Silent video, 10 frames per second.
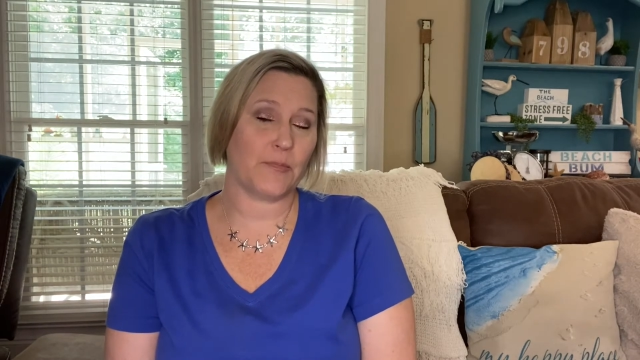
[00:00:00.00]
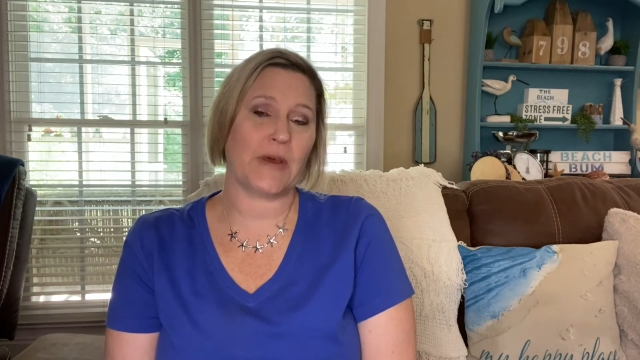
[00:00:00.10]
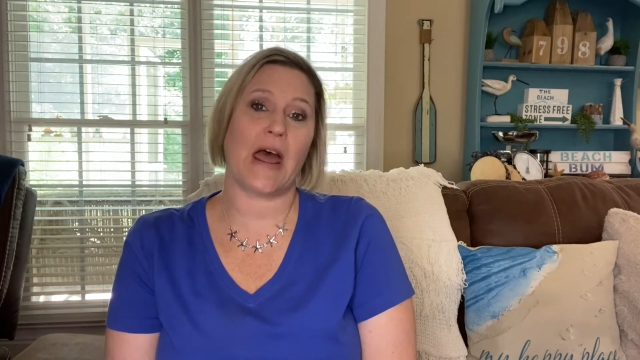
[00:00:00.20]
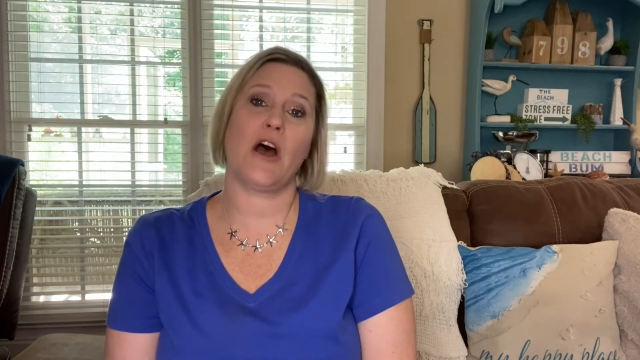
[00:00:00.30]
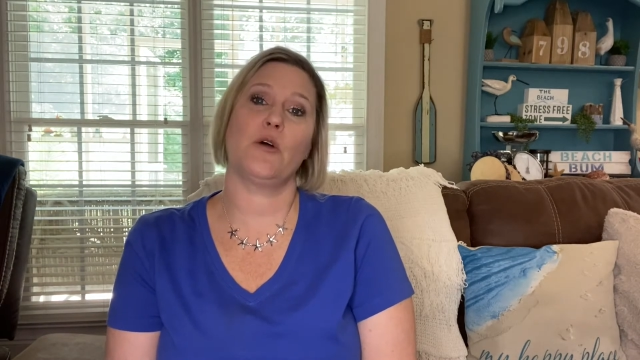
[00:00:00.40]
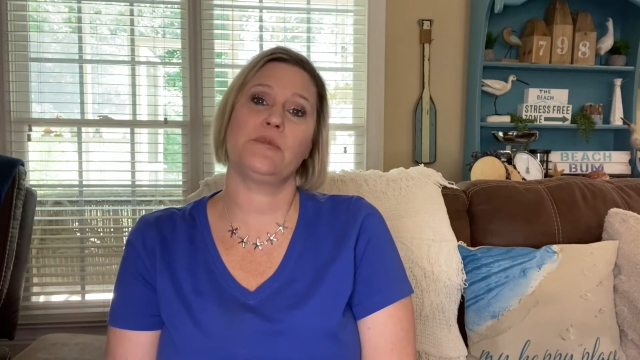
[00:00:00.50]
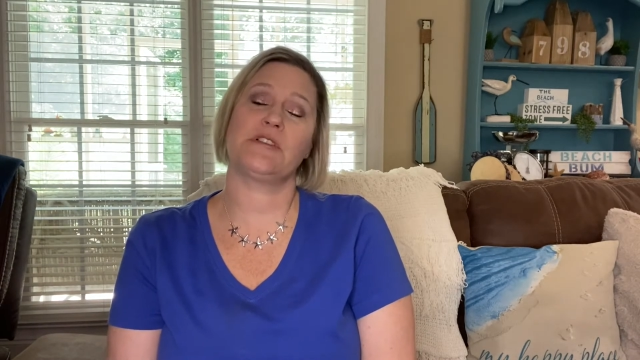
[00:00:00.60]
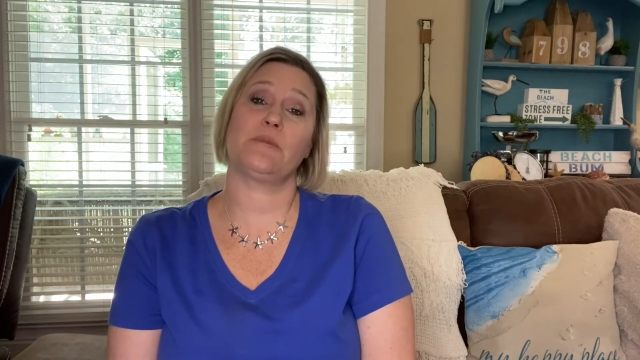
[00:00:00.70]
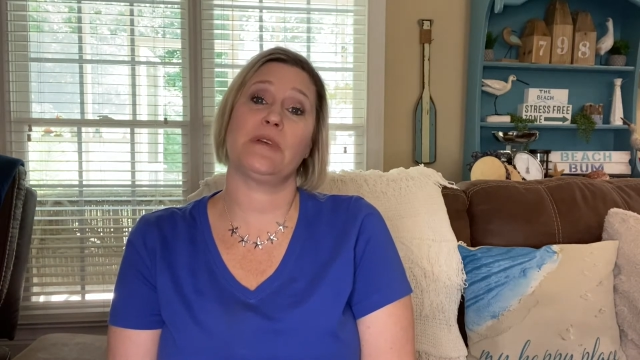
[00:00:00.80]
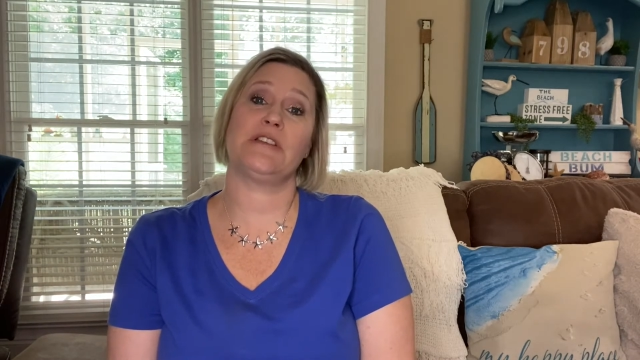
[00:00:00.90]
but I hope
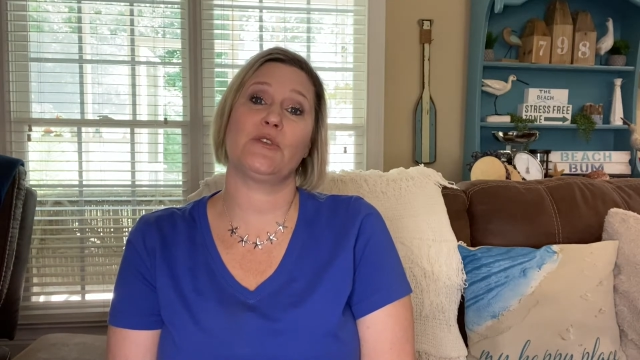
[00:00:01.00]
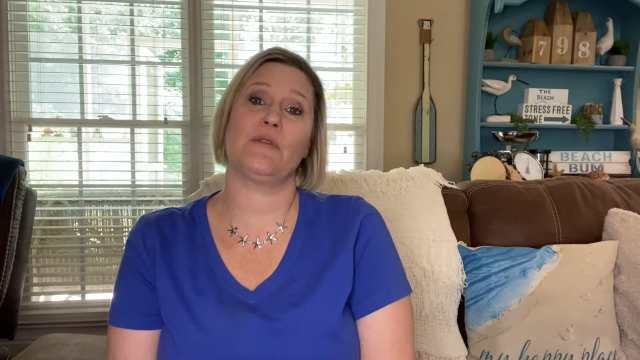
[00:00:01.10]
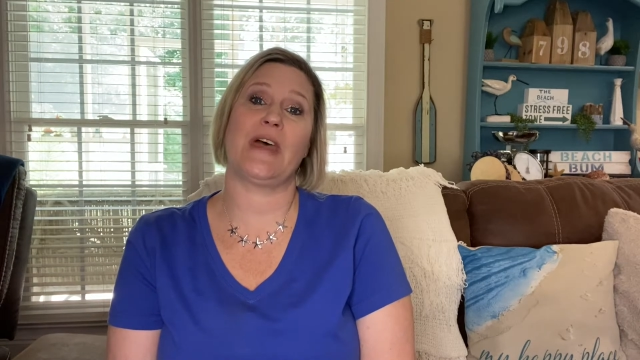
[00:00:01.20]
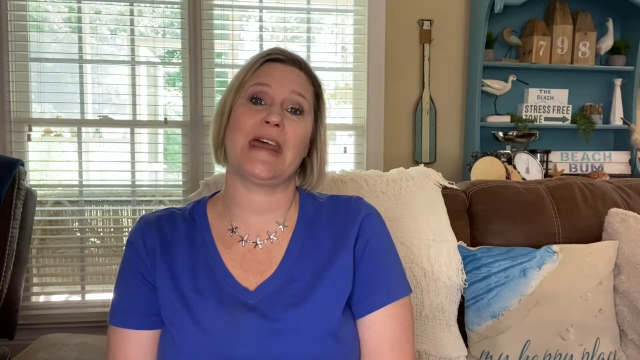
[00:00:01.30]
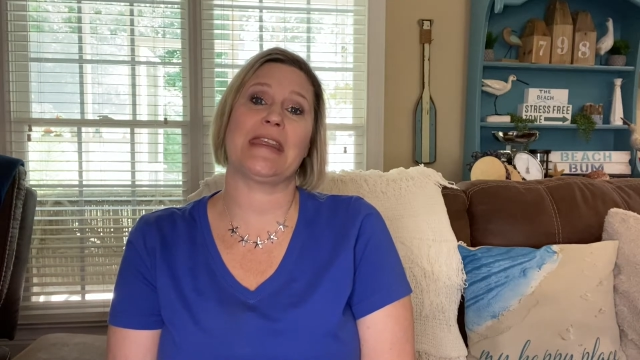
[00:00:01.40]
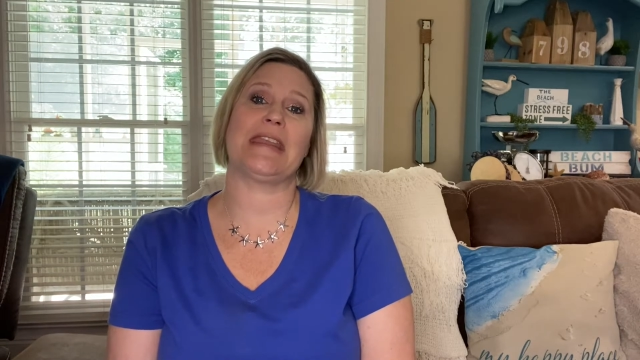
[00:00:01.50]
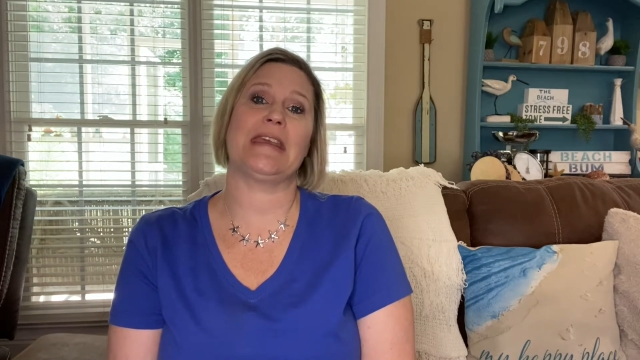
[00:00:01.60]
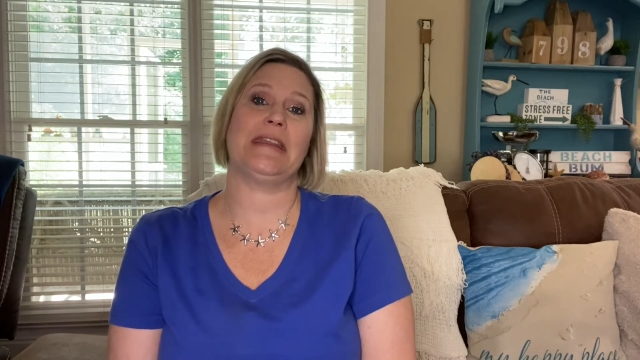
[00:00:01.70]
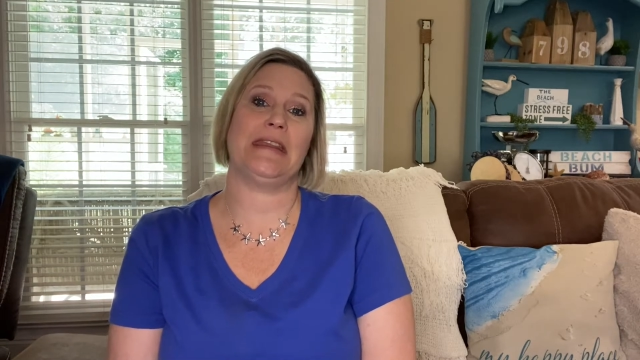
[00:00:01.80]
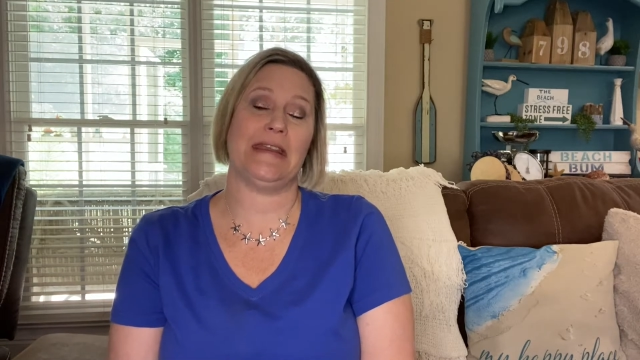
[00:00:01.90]
to be doing that
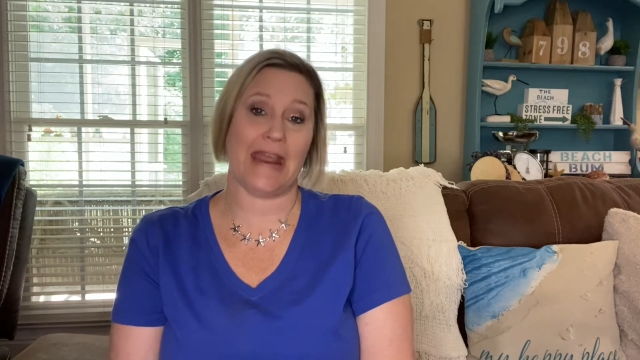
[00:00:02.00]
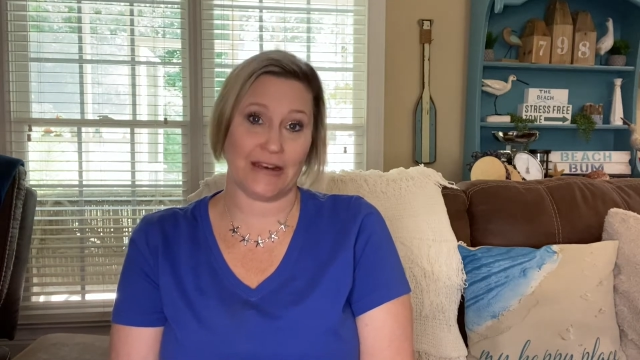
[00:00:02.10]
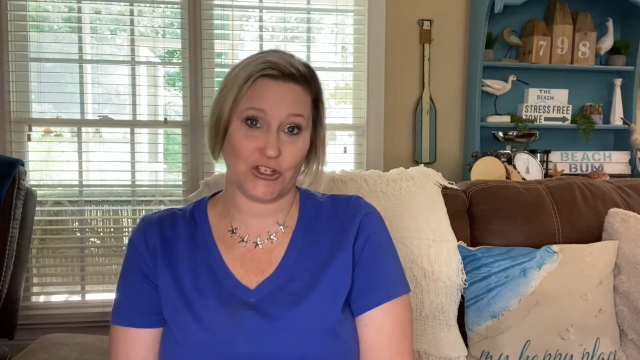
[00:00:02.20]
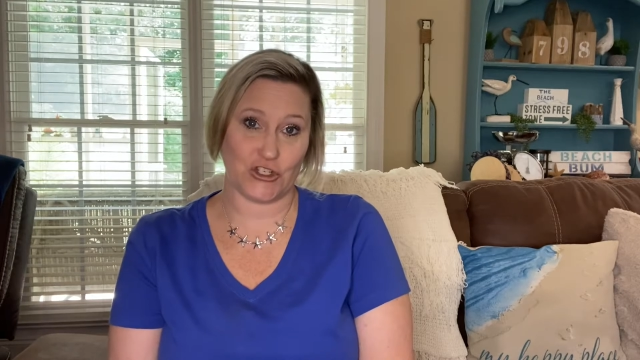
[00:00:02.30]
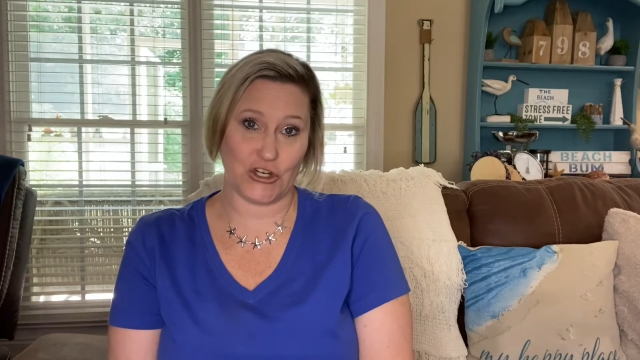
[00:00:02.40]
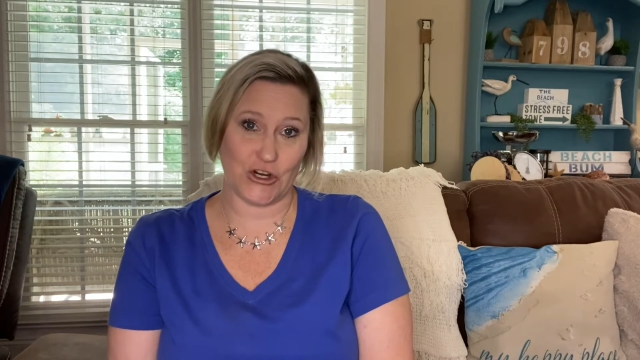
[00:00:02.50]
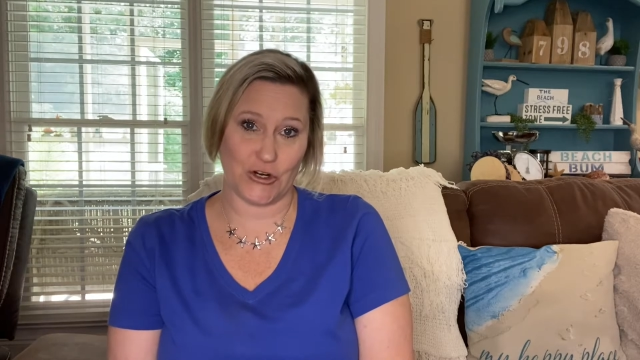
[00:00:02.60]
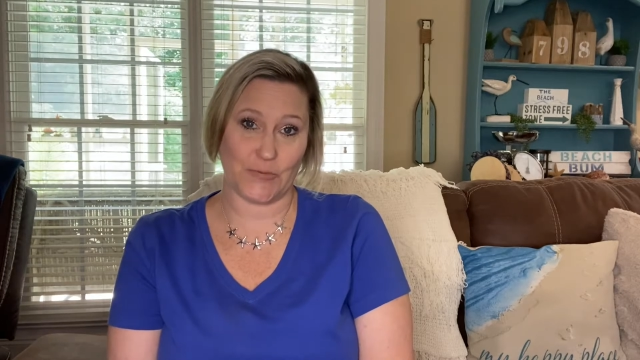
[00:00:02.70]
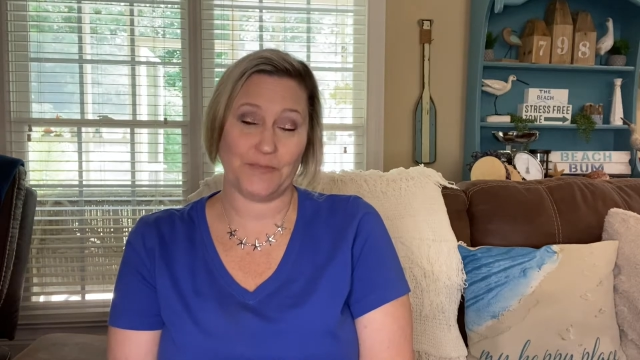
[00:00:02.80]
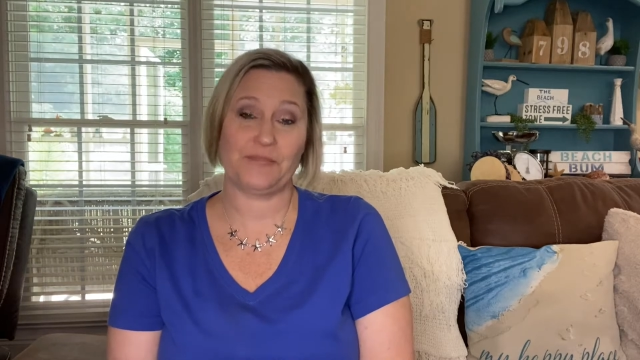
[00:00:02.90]
again next year.